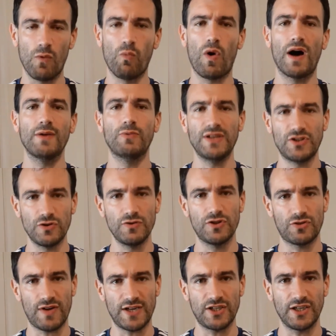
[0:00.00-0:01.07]
why we do
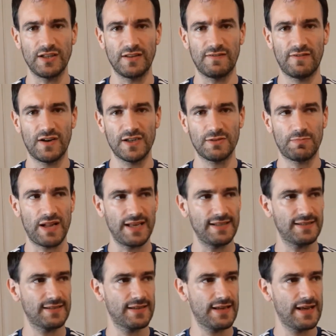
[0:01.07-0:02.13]
stretching in the first place.